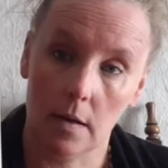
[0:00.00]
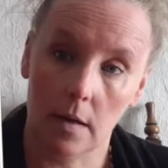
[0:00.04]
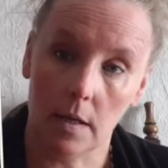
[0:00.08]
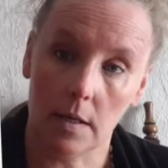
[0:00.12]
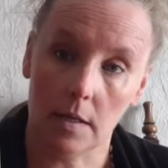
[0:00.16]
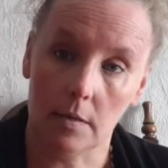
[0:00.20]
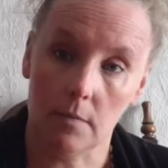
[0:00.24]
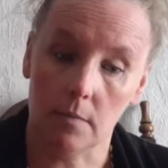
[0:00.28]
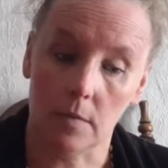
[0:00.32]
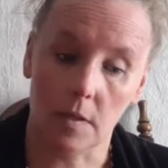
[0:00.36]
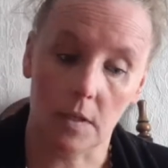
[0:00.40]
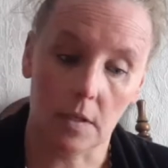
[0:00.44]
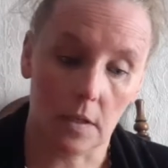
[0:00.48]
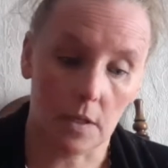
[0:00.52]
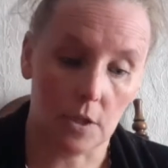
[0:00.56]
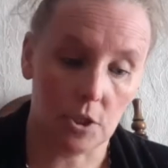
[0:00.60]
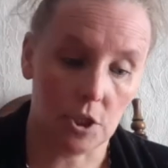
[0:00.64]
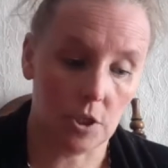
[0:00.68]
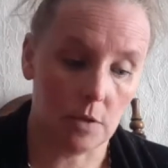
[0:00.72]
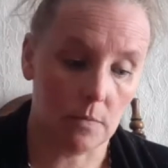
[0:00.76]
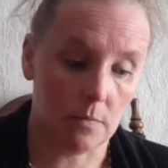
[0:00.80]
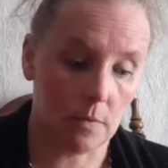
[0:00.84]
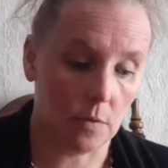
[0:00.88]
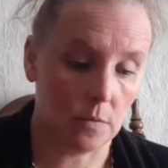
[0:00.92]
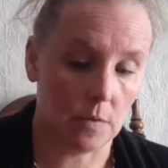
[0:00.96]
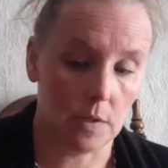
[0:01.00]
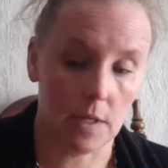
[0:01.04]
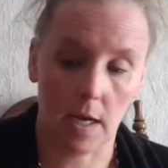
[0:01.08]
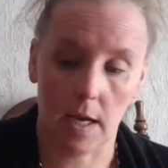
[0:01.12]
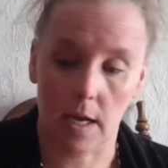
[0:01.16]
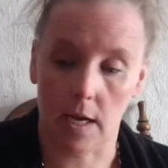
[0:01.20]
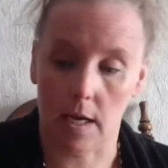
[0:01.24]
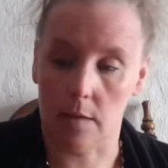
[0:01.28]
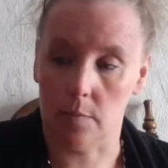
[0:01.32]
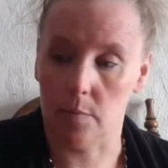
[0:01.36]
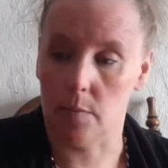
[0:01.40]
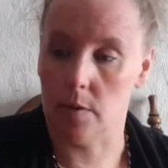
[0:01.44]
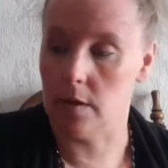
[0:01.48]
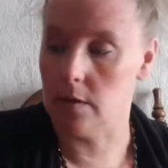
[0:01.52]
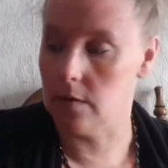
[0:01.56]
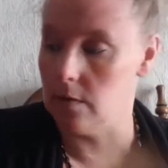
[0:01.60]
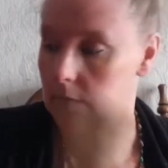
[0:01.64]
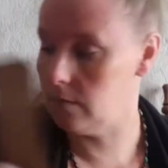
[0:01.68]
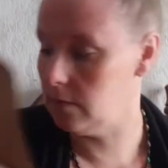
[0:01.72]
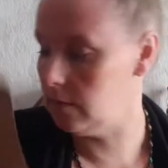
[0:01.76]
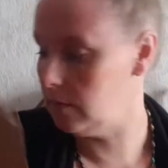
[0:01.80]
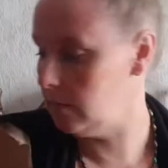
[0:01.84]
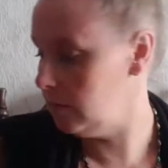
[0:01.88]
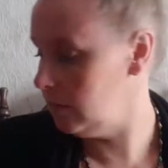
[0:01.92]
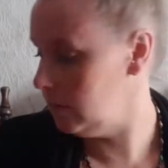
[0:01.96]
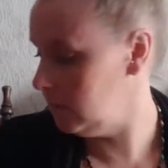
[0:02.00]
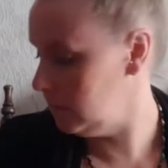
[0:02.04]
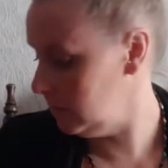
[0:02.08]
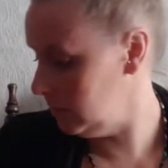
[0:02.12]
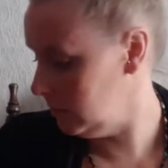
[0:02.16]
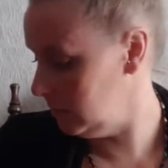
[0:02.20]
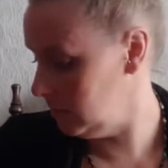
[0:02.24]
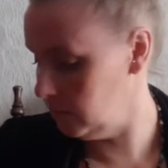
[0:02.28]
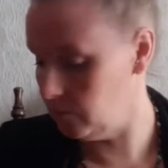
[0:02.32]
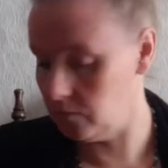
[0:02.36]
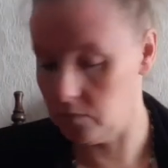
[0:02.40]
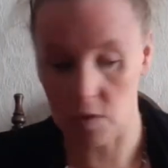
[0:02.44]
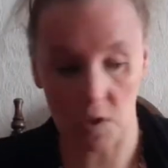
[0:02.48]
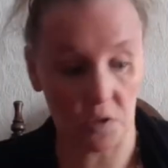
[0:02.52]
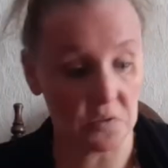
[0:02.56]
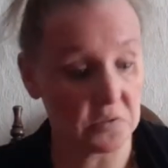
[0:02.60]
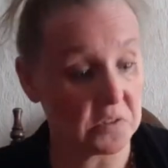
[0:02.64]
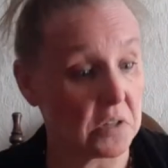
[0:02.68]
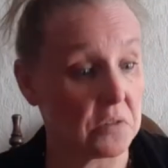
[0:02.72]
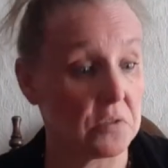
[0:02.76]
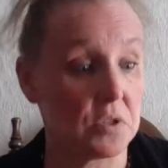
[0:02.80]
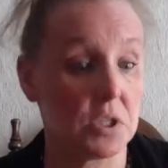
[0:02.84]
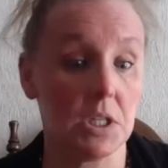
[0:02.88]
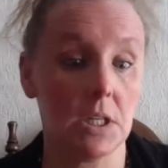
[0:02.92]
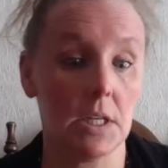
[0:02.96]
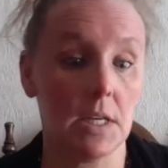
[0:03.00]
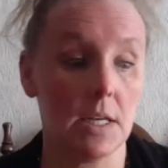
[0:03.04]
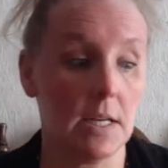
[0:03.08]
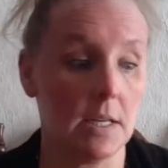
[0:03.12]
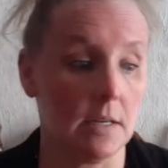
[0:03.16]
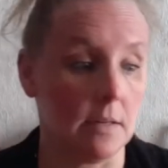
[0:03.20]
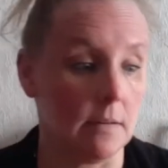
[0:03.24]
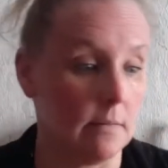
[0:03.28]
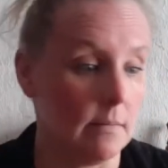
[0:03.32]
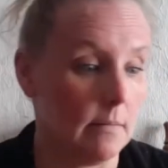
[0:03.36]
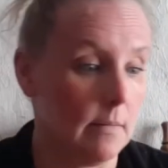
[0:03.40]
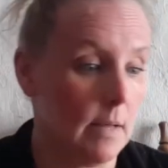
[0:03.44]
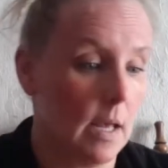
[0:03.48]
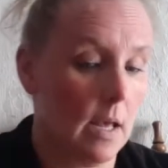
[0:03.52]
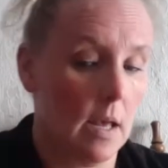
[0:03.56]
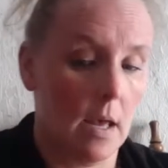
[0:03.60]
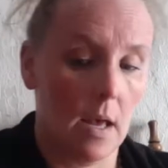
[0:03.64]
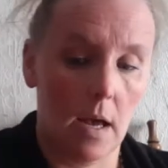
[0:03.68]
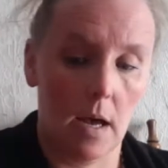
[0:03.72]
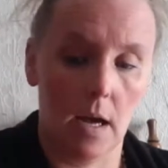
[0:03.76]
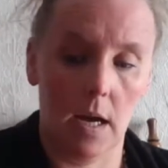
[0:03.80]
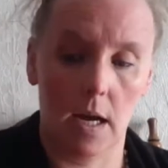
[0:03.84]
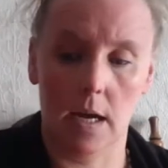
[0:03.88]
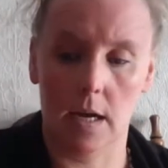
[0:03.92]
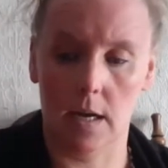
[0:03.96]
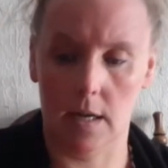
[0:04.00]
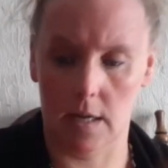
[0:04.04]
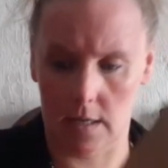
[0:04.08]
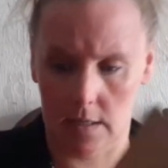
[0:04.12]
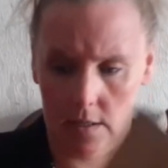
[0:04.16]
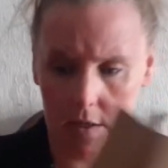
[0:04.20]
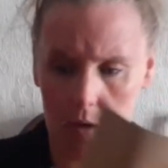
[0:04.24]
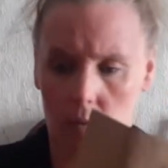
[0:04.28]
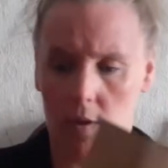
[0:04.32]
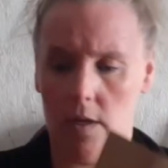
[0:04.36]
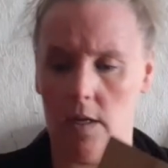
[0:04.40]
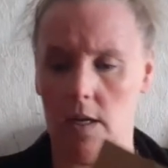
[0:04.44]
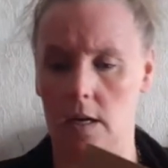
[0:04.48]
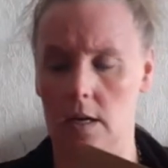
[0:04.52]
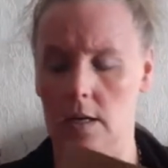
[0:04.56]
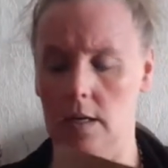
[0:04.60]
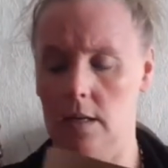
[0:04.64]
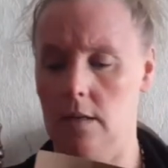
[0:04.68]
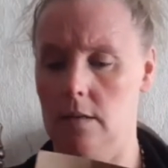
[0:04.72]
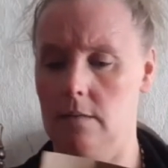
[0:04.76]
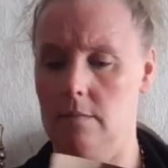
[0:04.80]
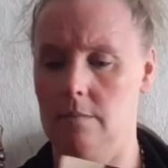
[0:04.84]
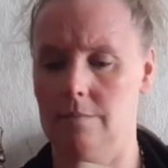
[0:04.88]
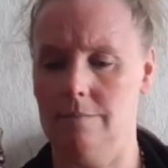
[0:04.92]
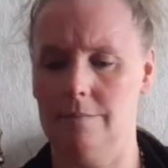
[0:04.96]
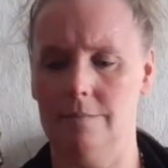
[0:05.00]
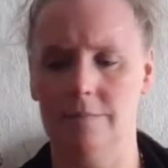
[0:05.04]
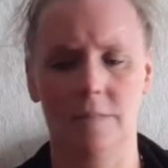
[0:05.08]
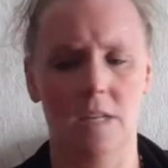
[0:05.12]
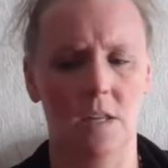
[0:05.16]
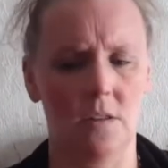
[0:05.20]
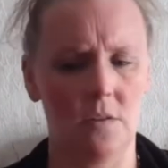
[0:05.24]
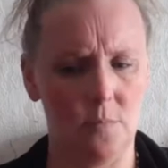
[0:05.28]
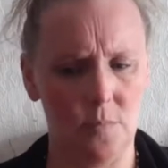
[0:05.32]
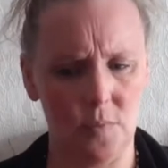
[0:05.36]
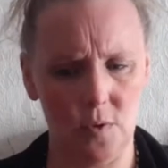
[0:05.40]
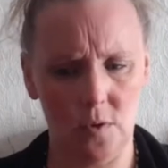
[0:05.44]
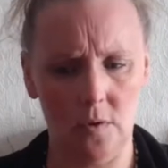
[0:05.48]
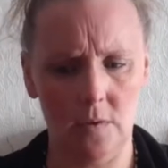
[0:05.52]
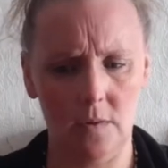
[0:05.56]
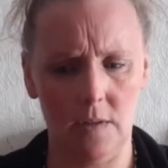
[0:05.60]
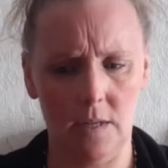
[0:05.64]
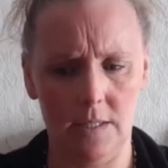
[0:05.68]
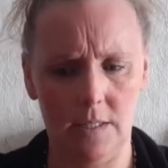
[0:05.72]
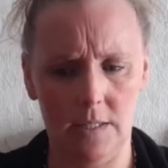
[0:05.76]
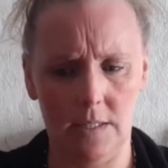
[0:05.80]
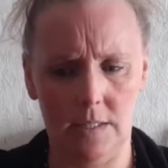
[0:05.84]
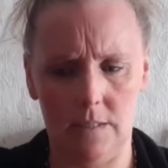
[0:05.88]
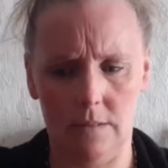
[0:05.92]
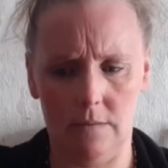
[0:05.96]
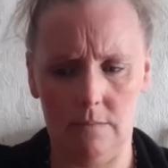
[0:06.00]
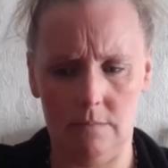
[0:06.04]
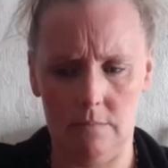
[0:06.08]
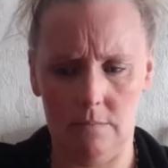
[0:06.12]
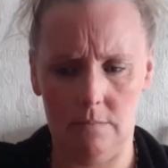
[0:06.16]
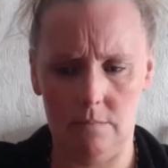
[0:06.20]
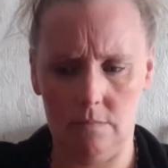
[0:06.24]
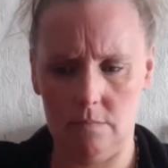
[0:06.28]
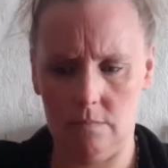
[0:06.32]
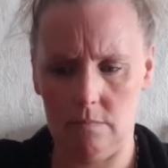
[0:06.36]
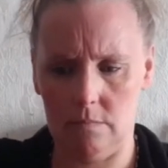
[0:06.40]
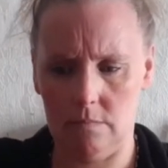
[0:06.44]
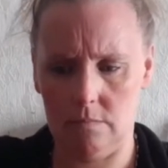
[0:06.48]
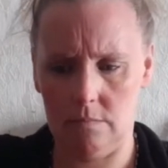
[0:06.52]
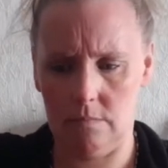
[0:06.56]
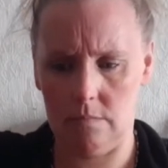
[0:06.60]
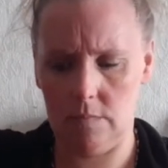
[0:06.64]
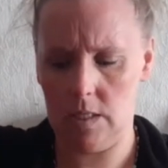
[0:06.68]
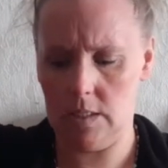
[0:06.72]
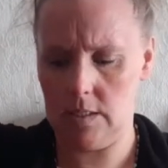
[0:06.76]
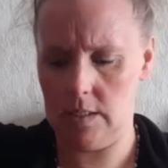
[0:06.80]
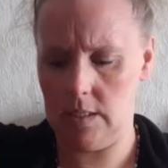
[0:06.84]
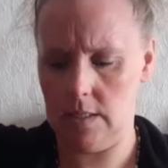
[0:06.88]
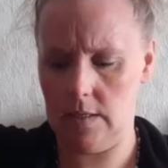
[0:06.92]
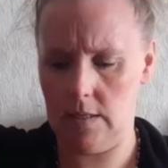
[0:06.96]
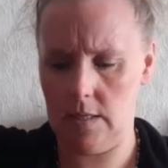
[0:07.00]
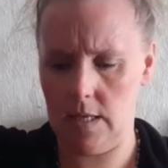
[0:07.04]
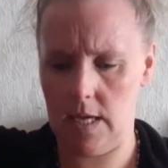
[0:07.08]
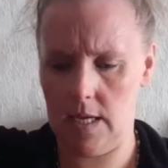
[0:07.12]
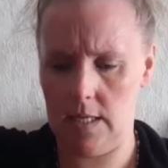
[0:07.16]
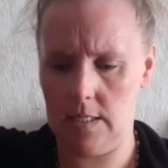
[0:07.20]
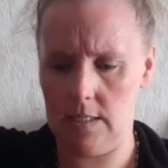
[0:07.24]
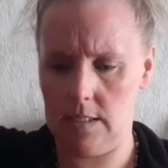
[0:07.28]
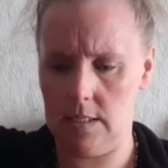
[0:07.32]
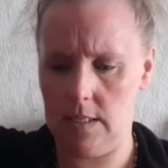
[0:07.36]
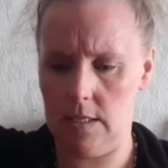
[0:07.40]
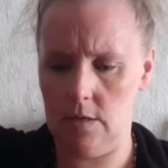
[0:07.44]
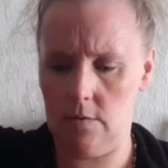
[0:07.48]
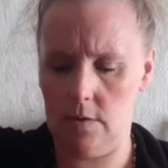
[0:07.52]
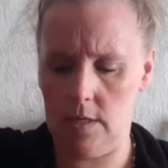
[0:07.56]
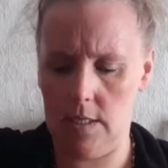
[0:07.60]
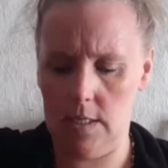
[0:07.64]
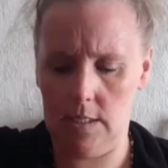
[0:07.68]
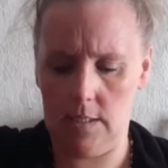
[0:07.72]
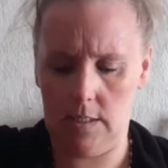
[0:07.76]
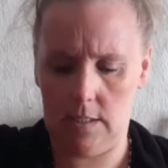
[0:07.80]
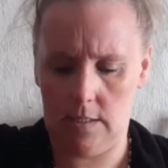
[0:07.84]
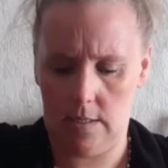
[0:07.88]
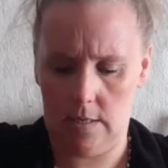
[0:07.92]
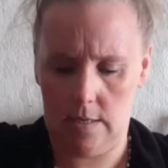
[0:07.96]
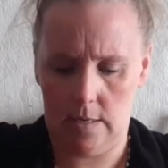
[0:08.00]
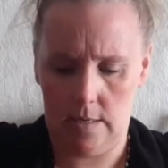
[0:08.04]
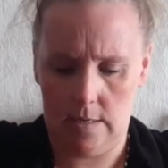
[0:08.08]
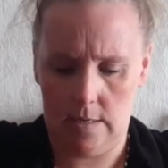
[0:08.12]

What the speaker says: I didn't realize she wrote that, but turns out she did. I know I've got another book that's in that series.